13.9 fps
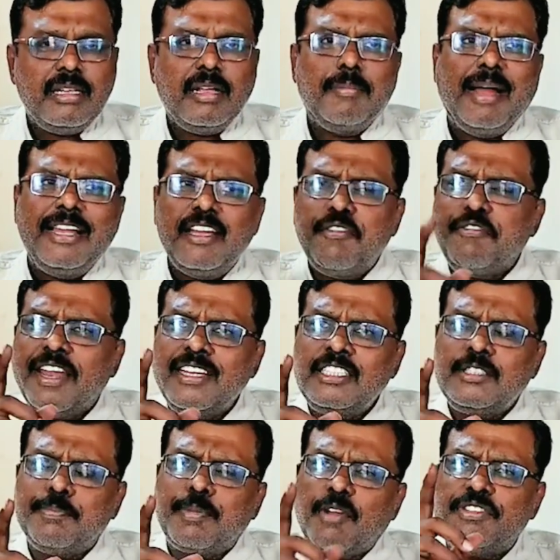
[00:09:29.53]
My dear
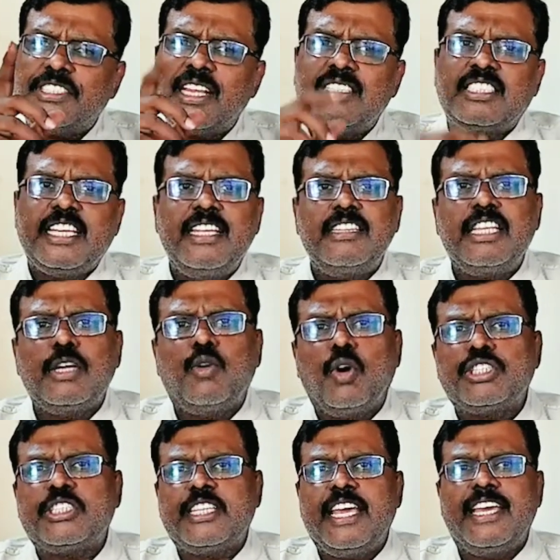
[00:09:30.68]
friends, Professor Jayanti
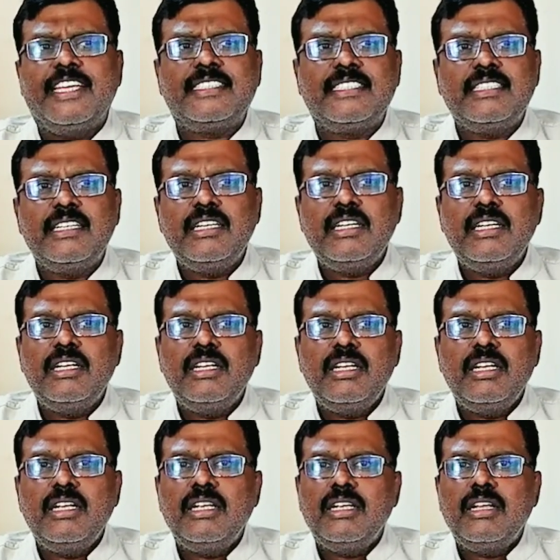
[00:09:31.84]
Ghosh says,
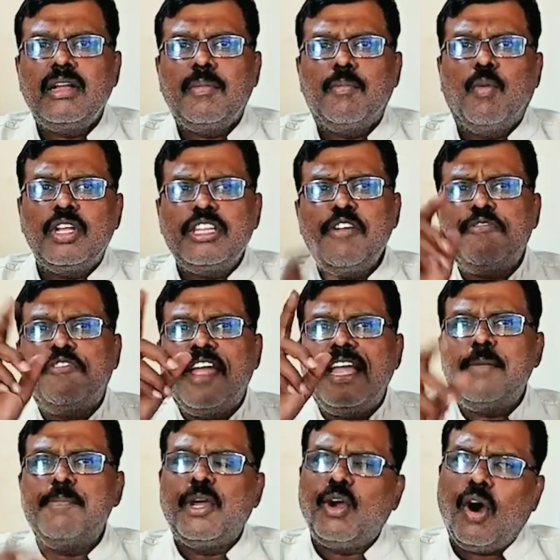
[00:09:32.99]
Modi
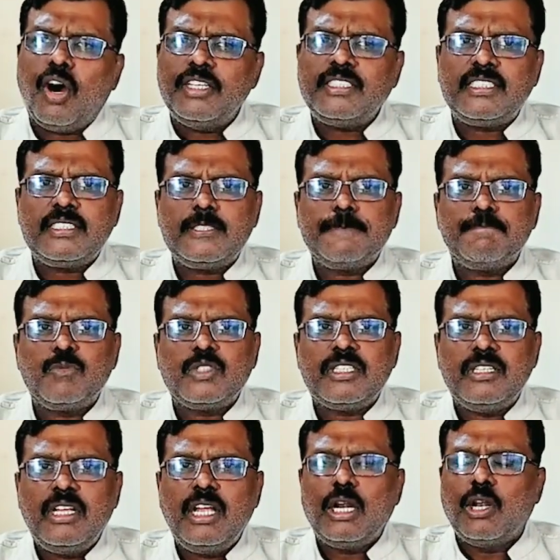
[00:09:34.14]
failed because
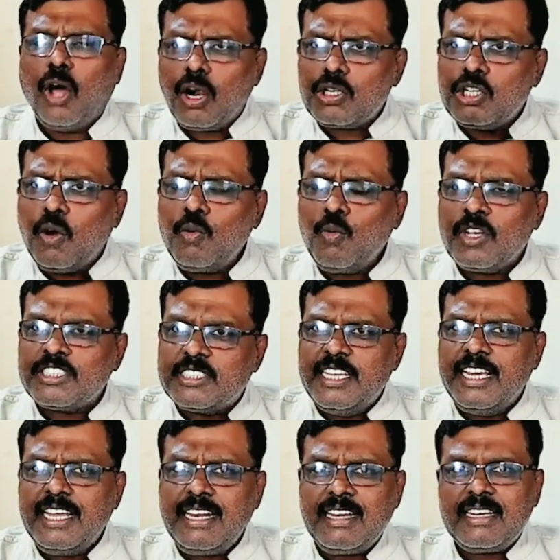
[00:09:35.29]
lockdown was
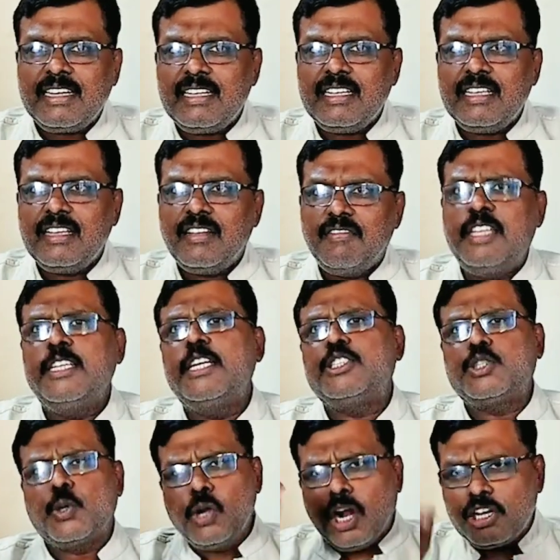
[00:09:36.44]
there when it
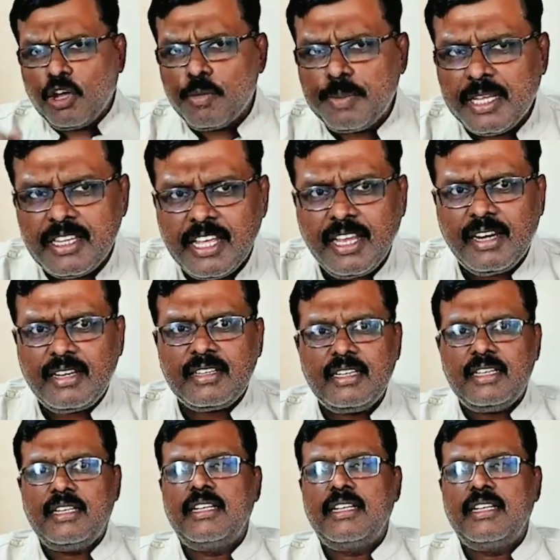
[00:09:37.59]
should not have been there.